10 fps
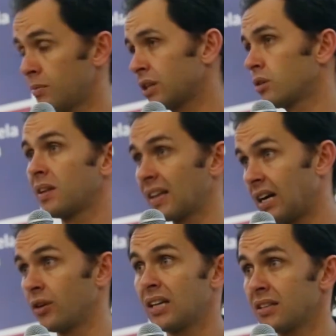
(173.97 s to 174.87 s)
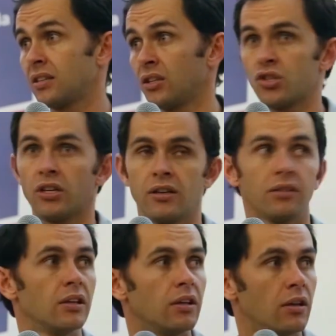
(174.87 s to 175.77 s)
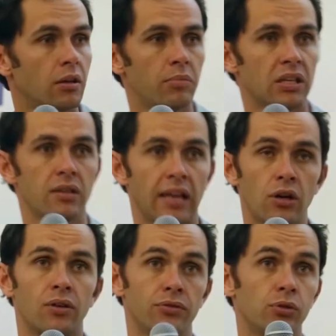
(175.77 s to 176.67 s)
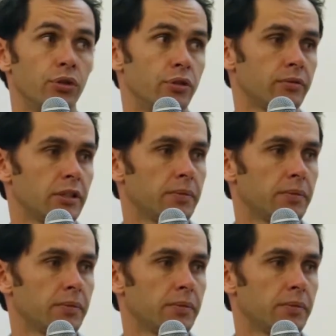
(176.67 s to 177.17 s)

You might not be the guy that does the engineering, but they can't fool you.